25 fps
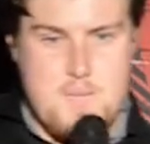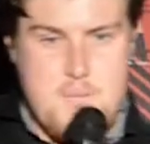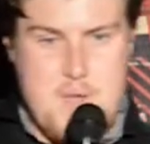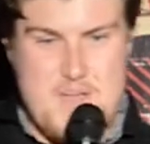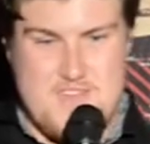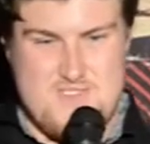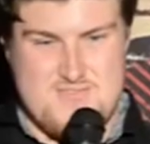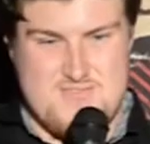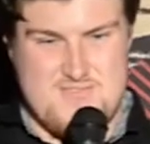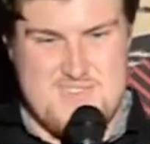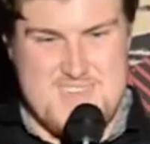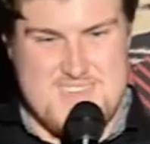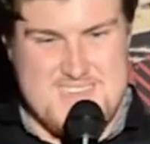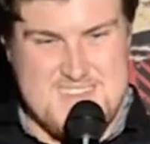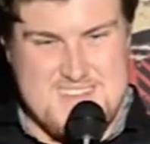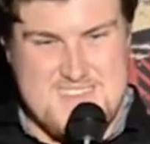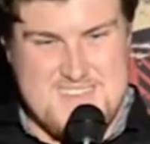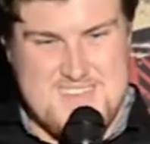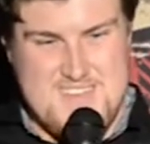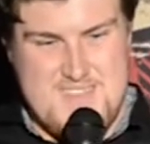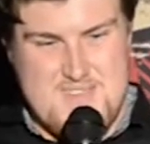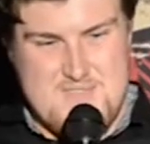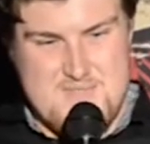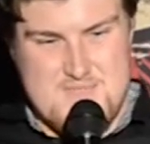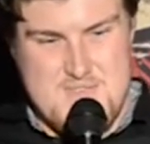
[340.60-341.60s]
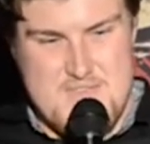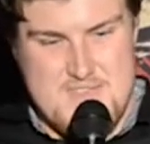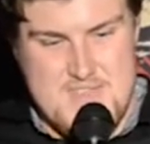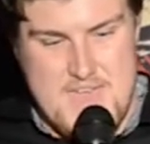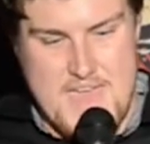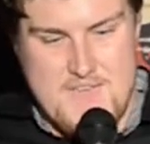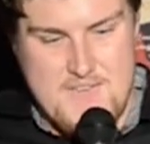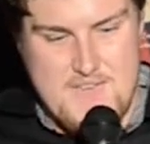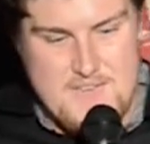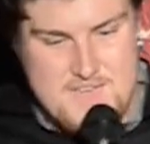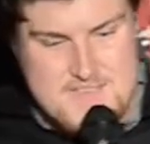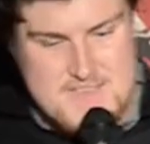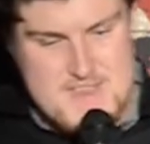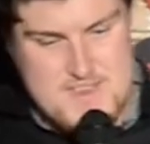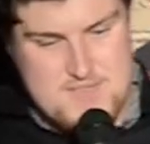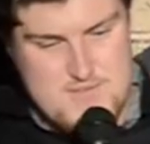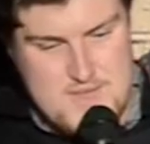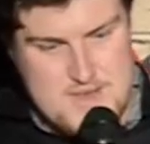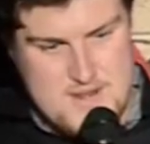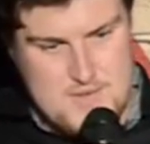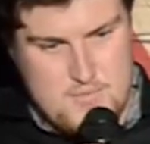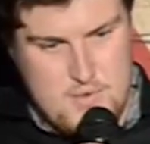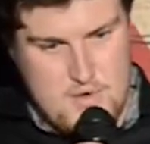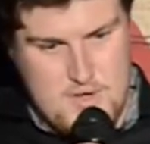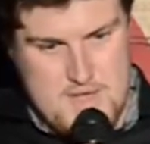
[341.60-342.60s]
But cricketers? Really? Have you ever seen a
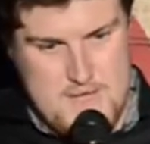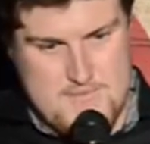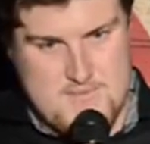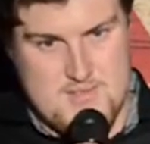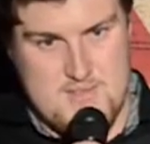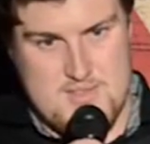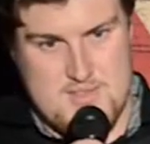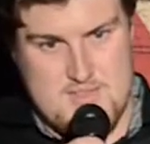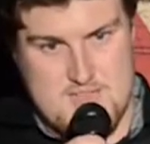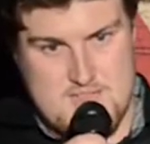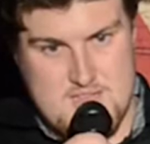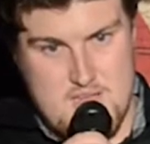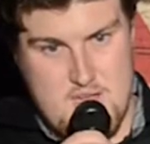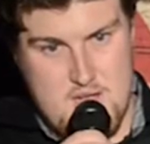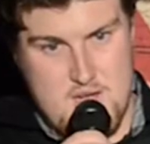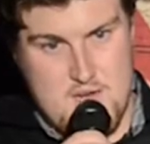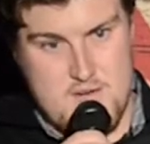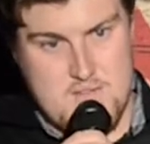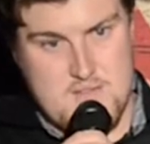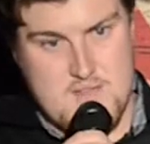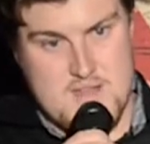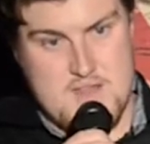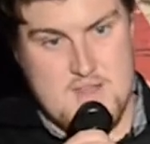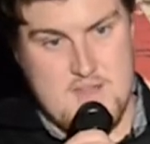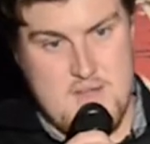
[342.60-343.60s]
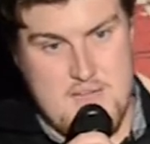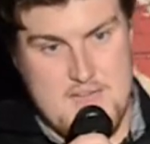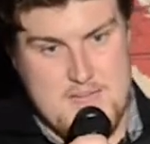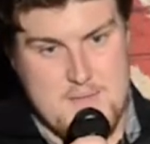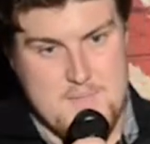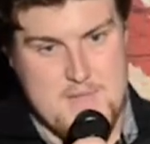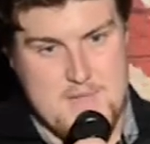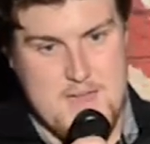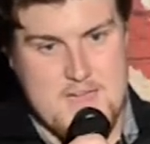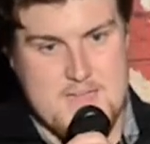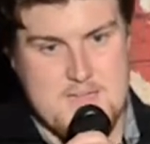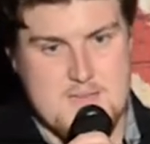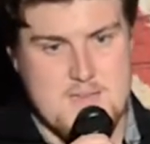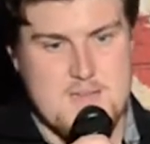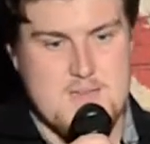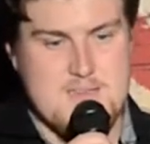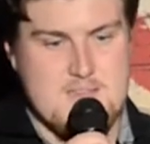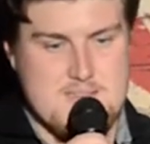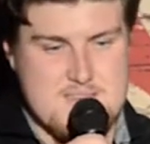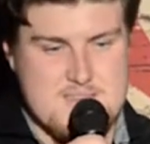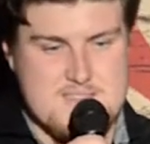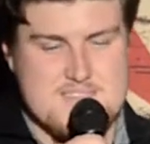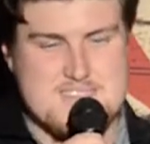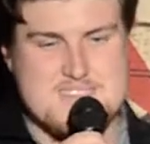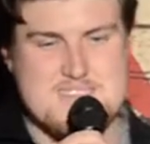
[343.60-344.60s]
cricketer walk up to a girl in a nightclub like,
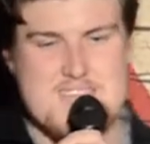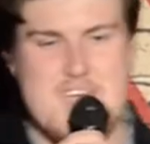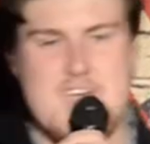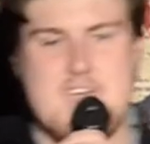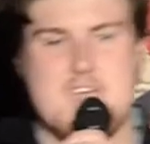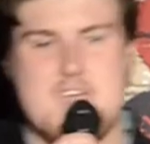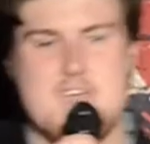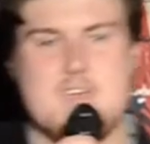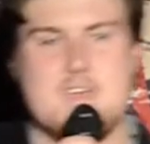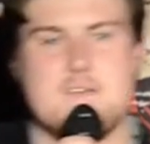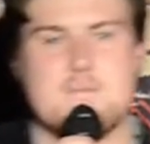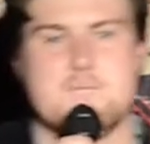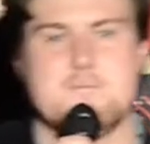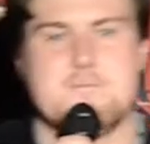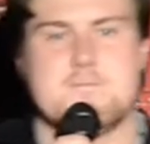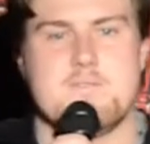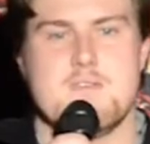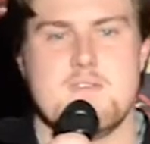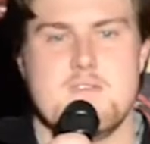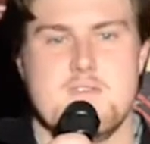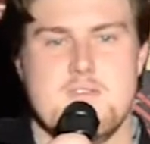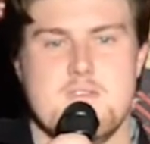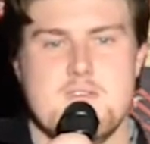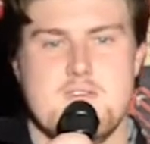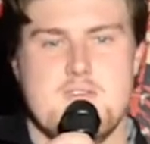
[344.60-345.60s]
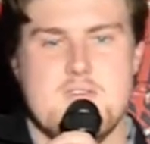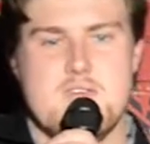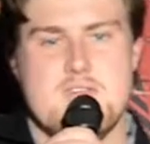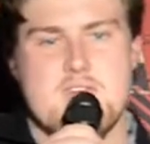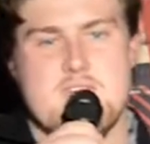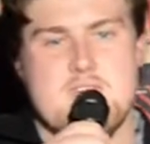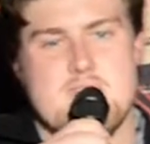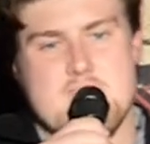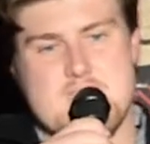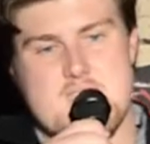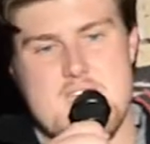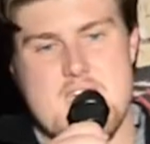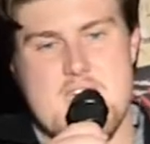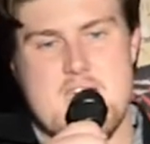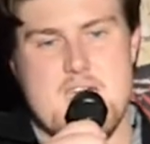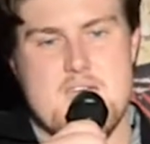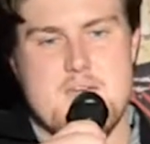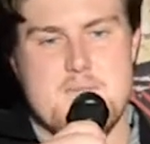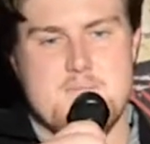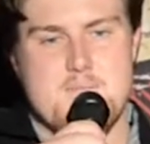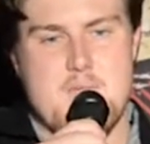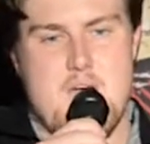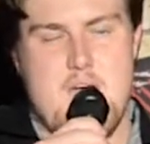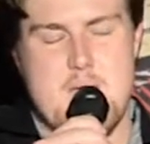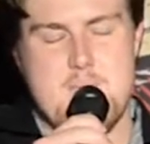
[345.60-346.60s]
say,
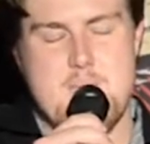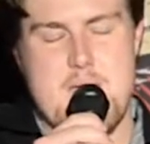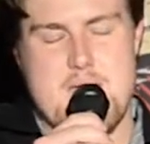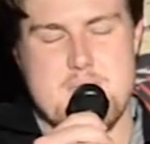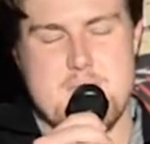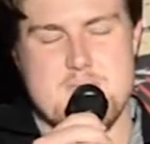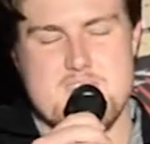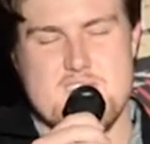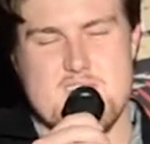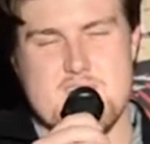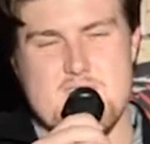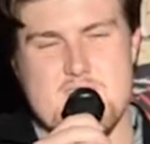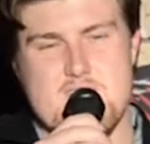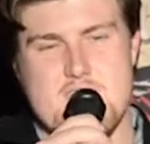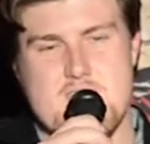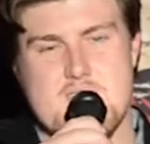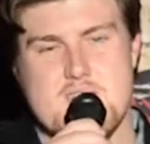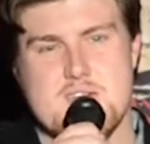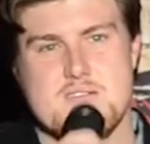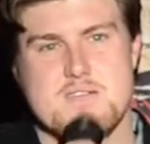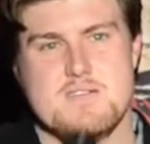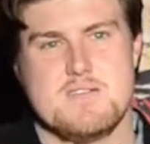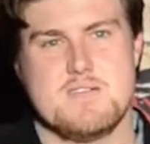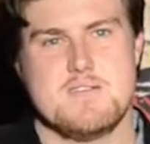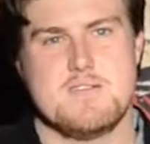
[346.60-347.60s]
yeah, I bat mill order.